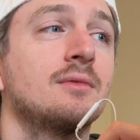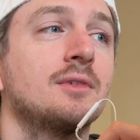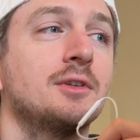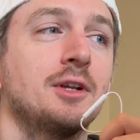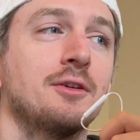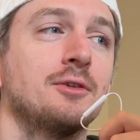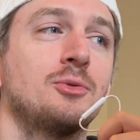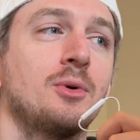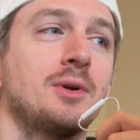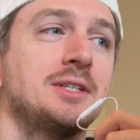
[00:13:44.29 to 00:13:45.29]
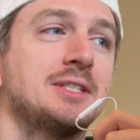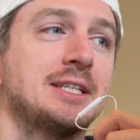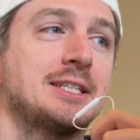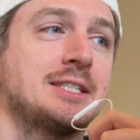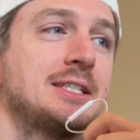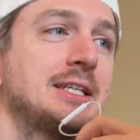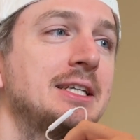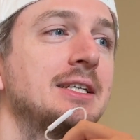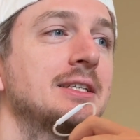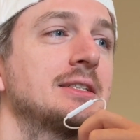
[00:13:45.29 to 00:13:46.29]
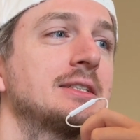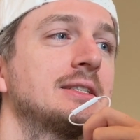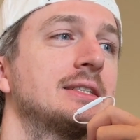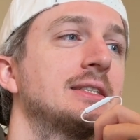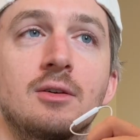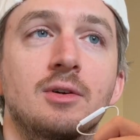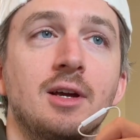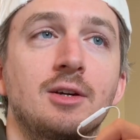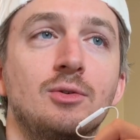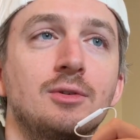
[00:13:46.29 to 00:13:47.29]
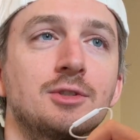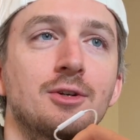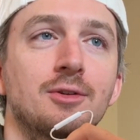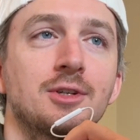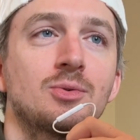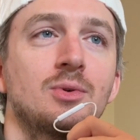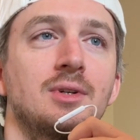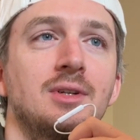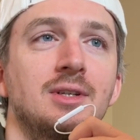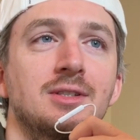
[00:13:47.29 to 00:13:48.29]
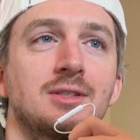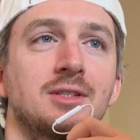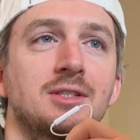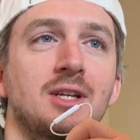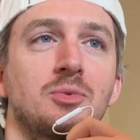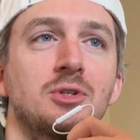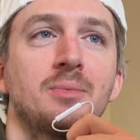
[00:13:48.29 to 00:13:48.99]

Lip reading: Another 2016. Okay, cool. So this one is Deception